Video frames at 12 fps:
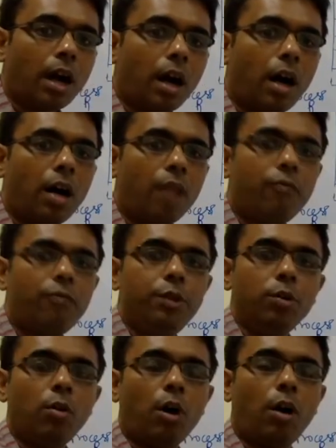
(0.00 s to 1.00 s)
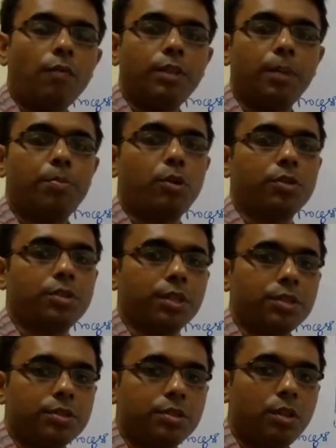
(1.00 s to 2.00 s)
a view of the
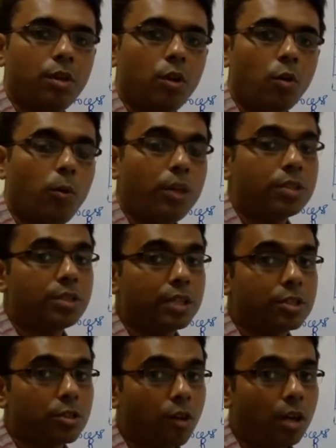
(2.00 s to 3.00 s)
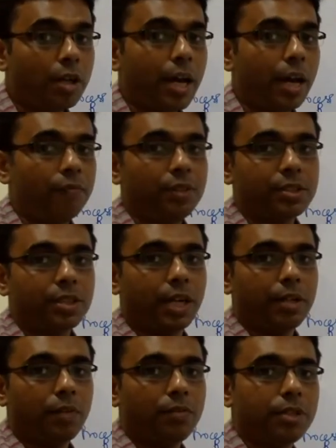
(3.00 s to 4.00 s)
process which does not have this
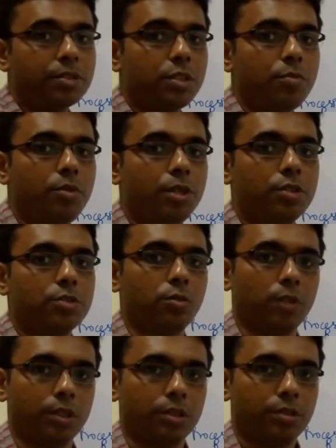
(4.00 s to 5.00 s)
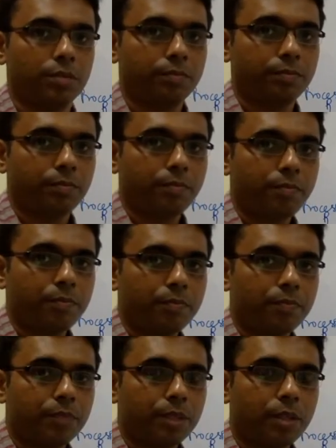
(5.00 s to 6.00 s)
kind of distributed storage?
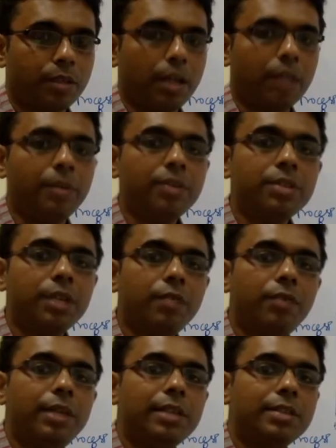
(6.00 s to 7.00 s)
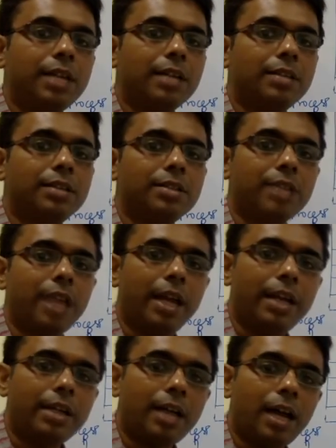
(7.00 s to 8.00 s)
That means it feels that this
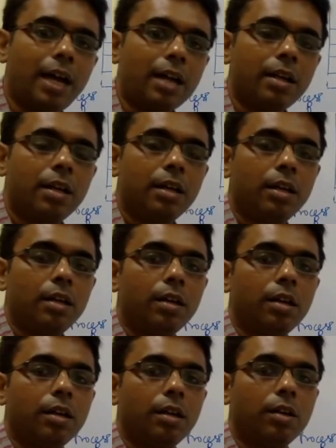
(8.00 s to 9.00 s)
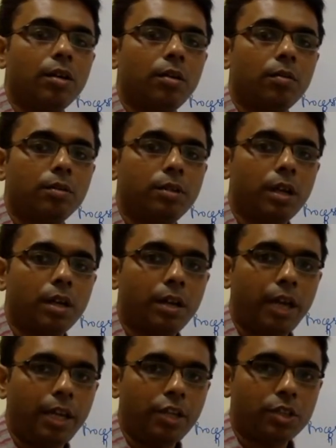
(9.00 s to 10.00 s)
entire, the
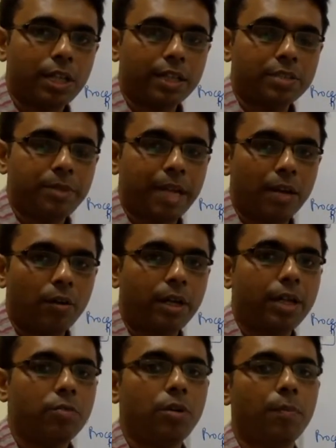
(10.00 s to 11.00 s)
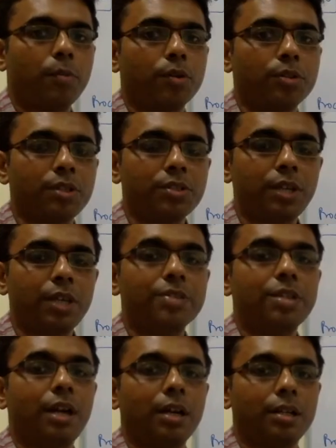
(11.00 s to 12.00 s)
range that has been allocated to a process
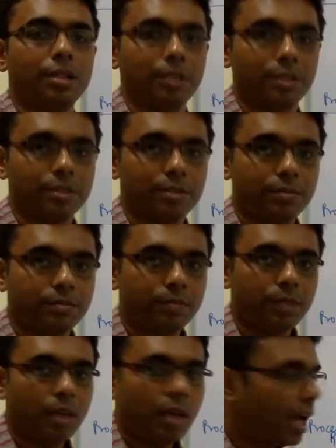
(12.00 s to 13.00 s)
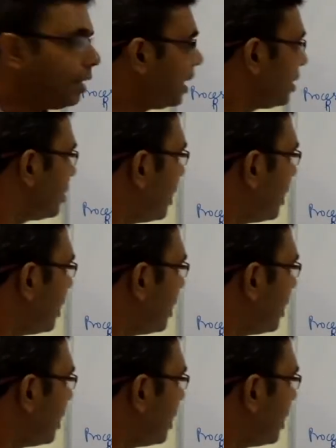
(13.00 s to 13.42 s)
is continuous. And that is